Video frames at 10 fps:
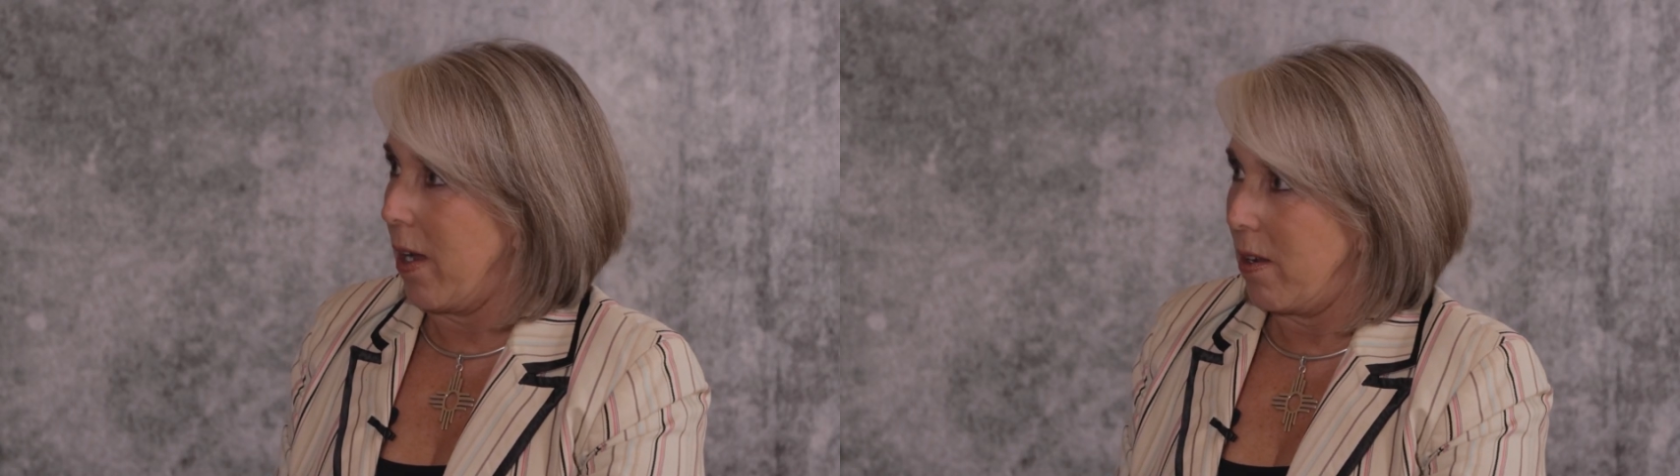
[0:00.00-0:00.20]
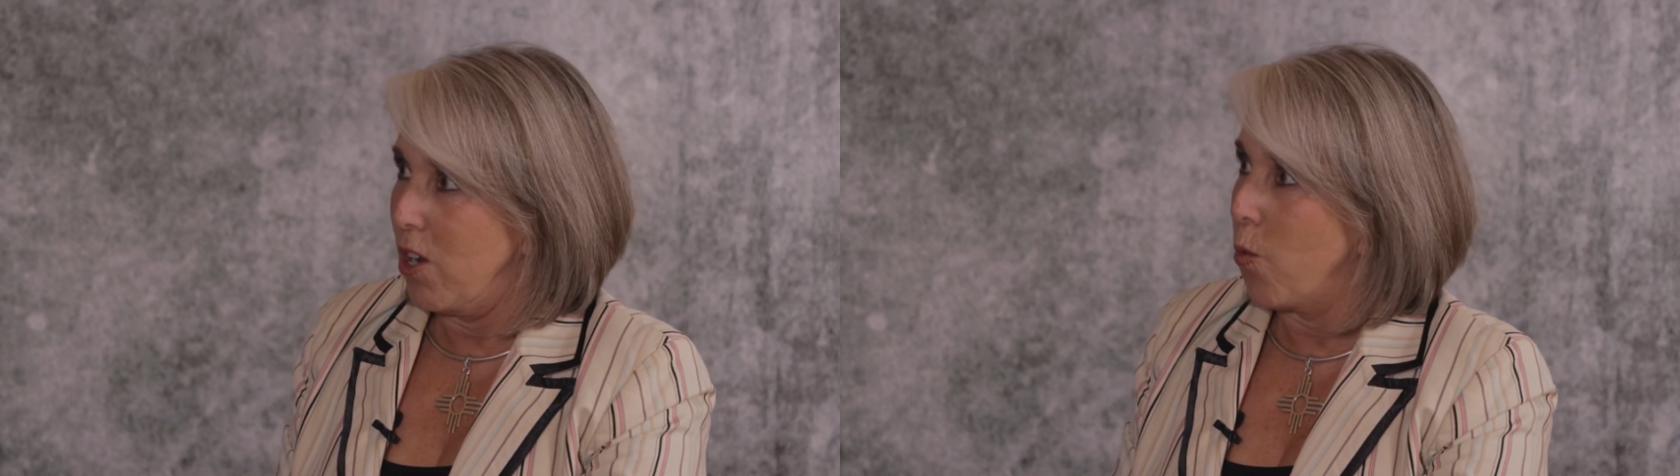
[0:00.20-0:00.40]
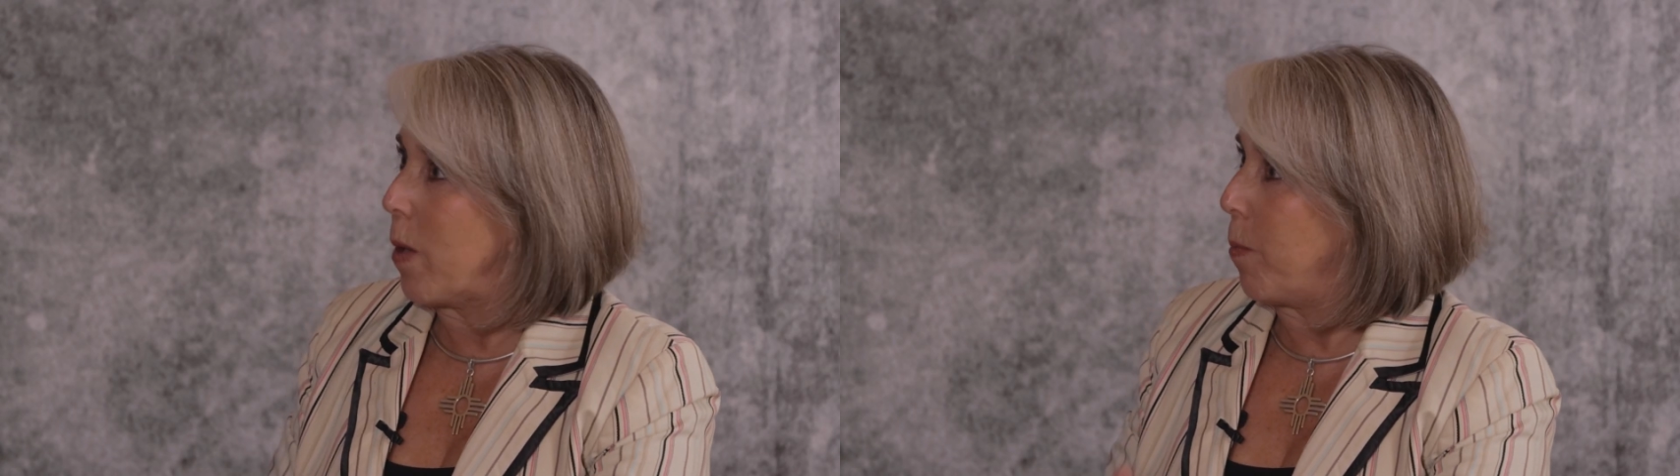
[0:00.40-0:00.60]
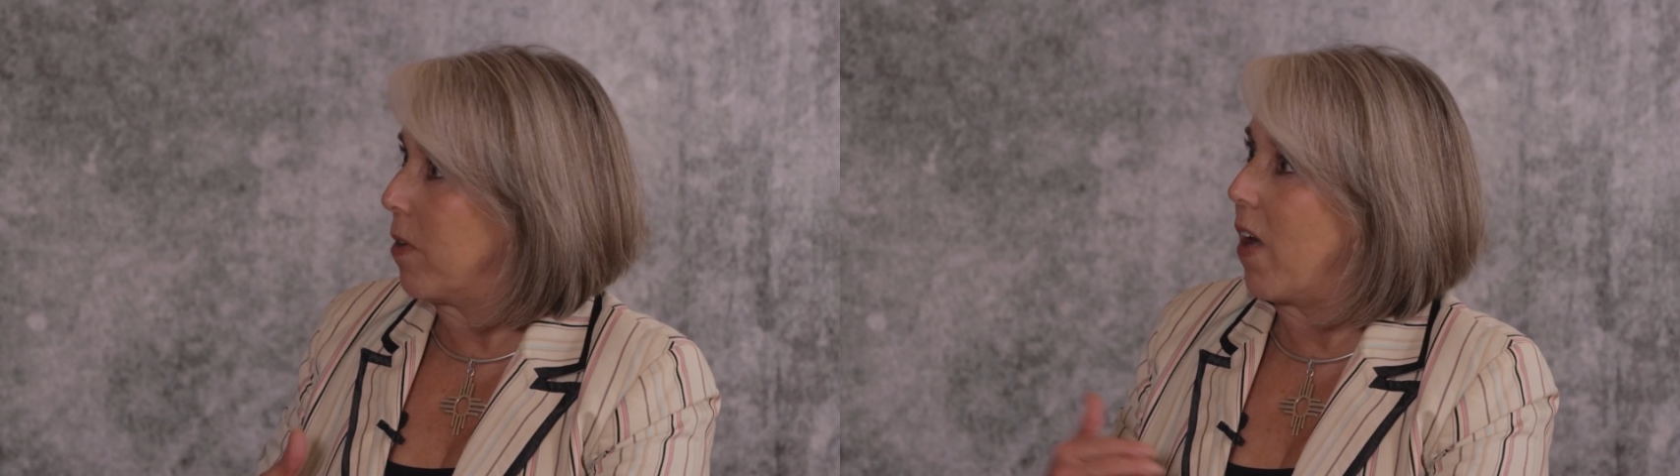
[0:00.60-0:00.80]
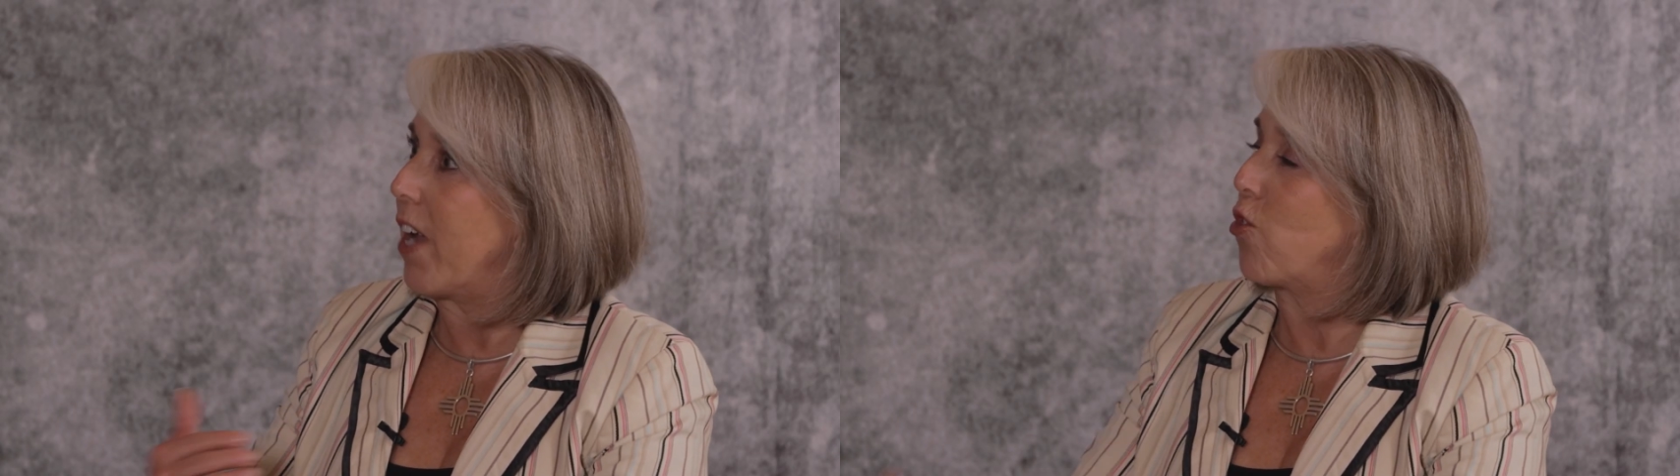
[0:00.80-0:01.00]
You know, we
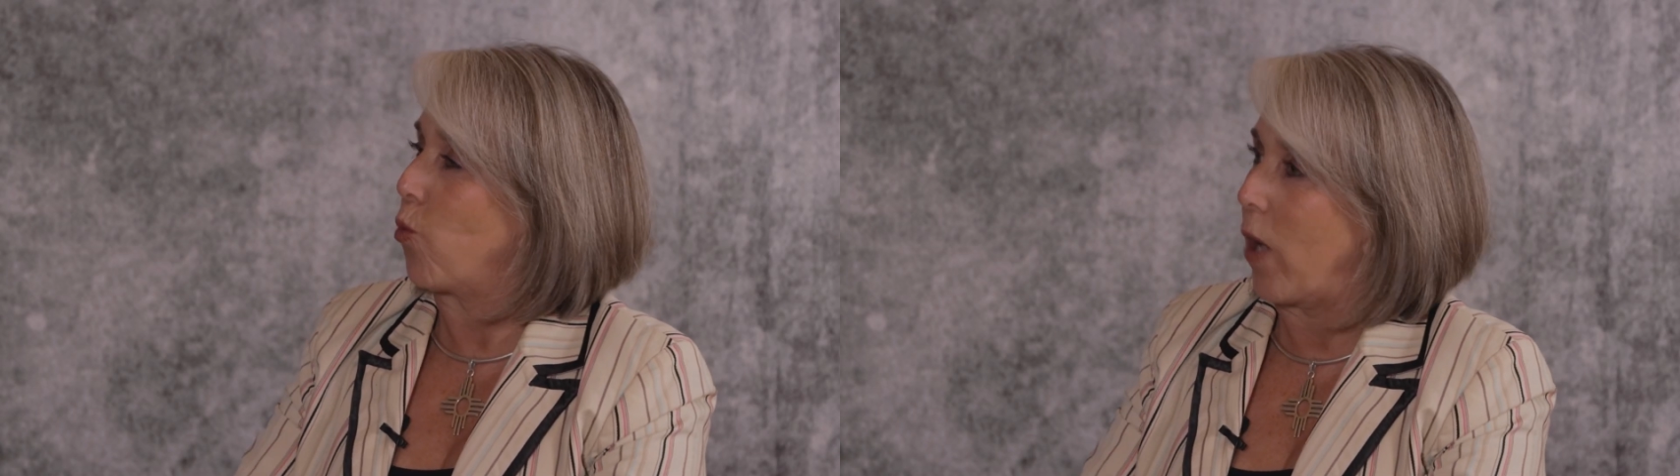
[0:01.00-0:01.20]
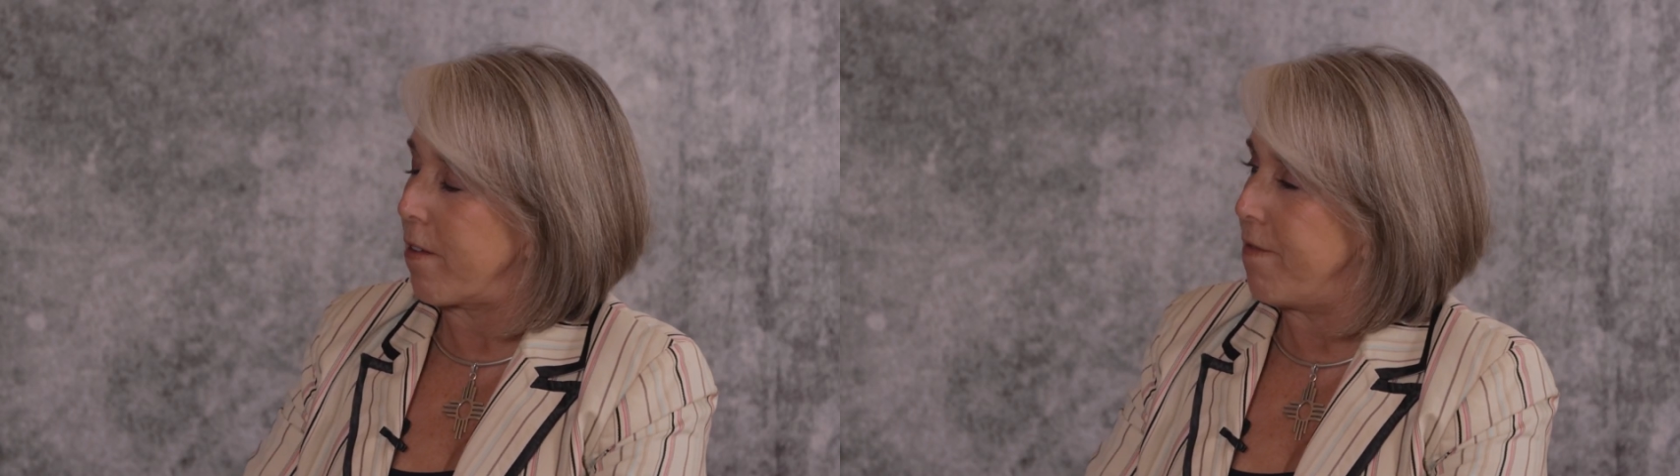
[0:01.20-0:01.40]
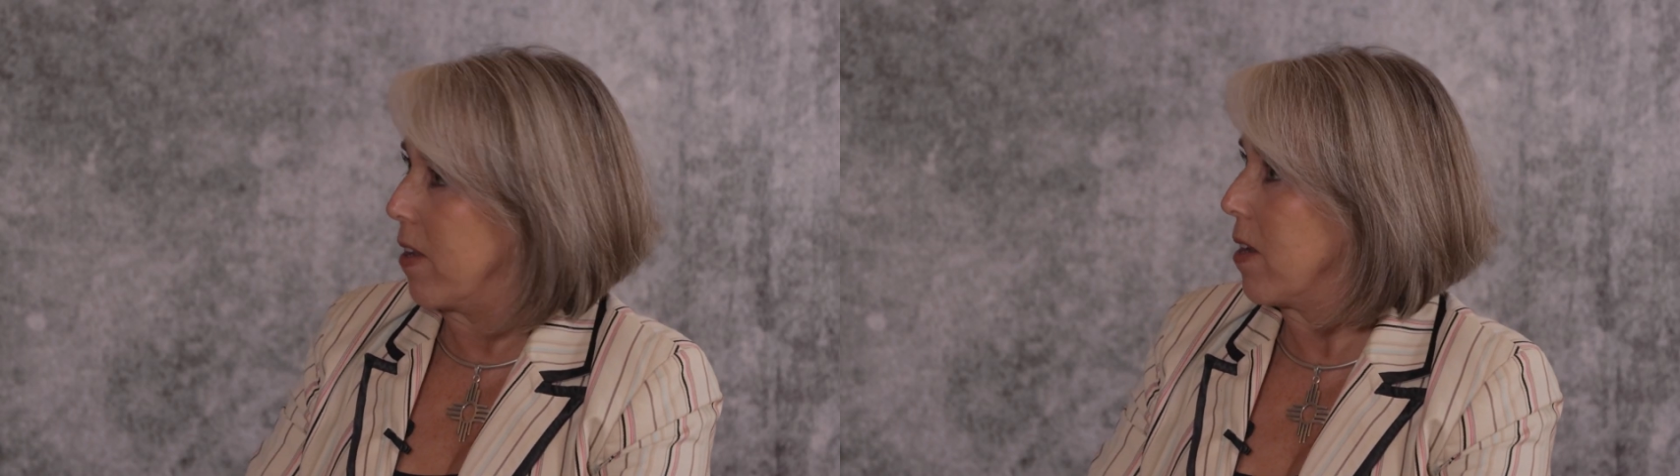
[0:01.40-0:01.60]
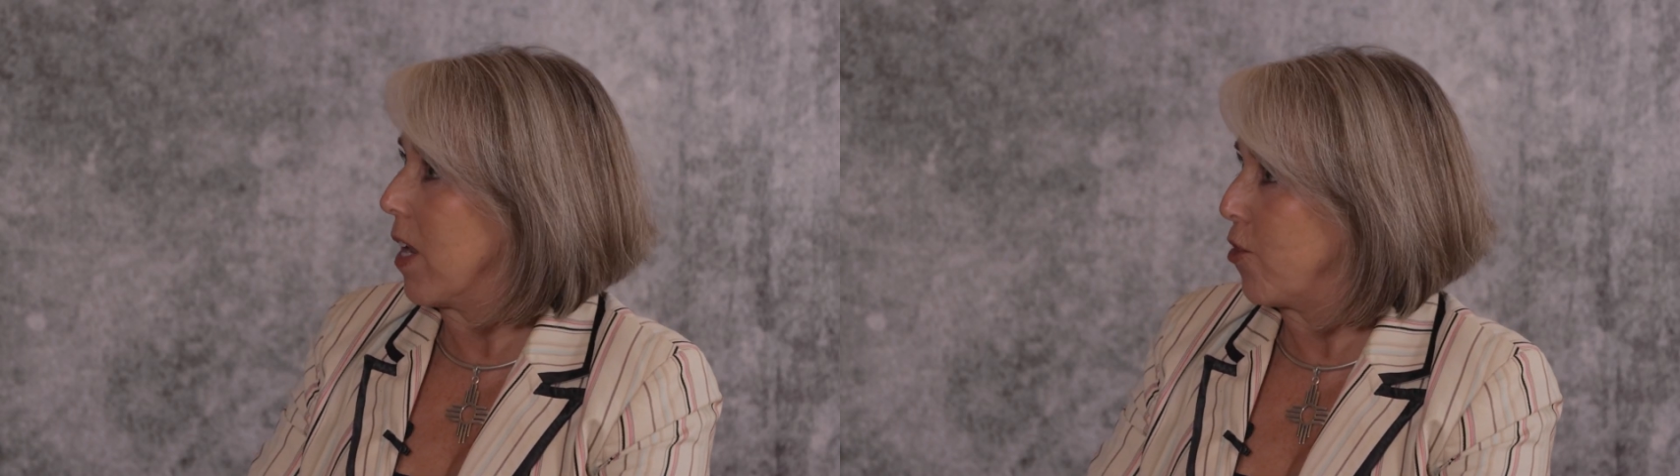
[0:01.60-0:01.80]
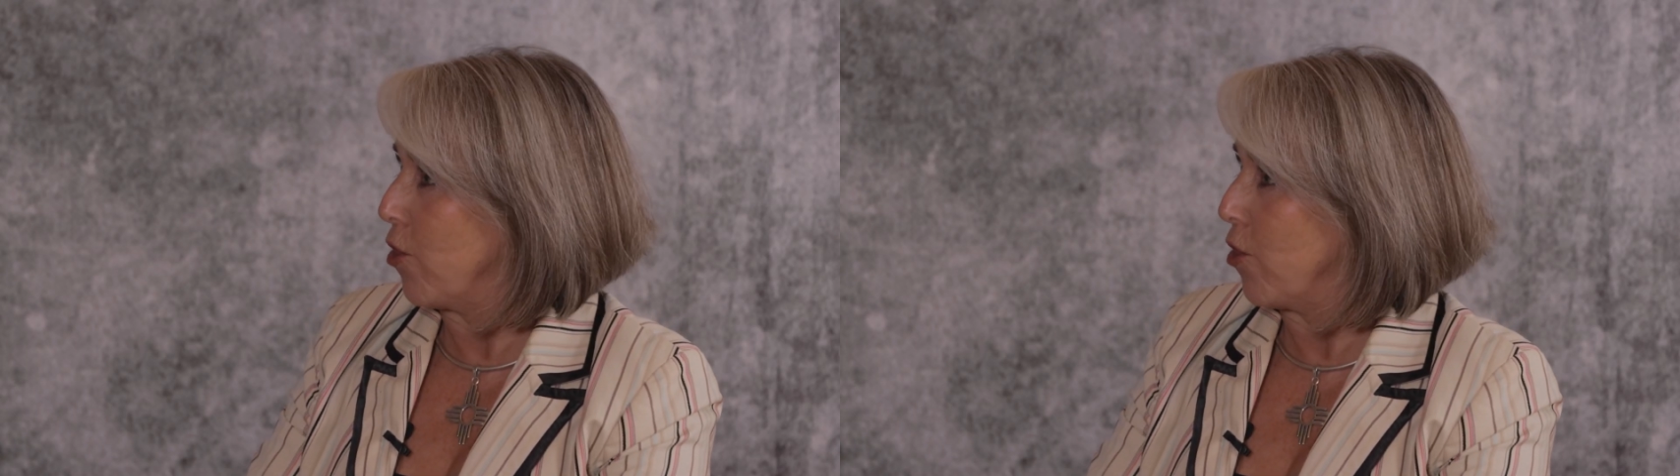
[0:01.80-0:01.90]
provide direct funding